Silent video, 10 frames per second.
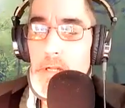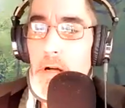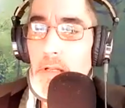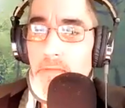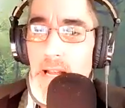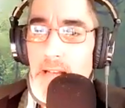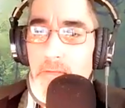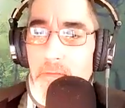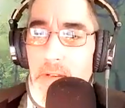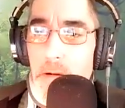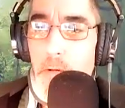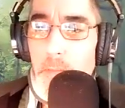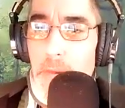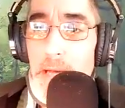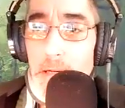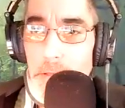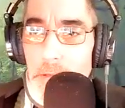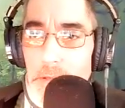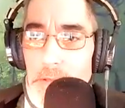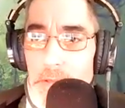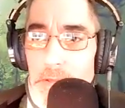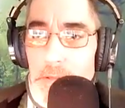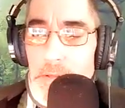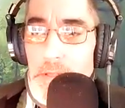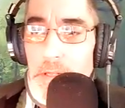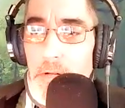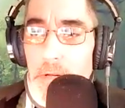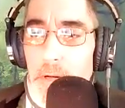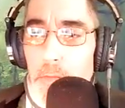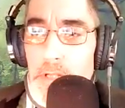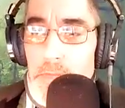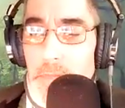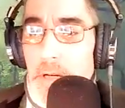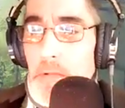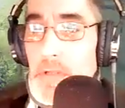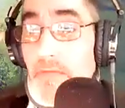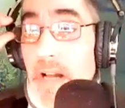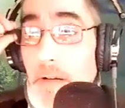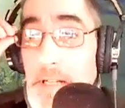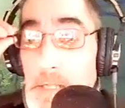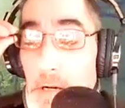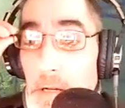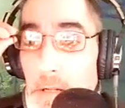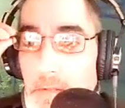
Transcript: all of 9 feet or better. It was very tall,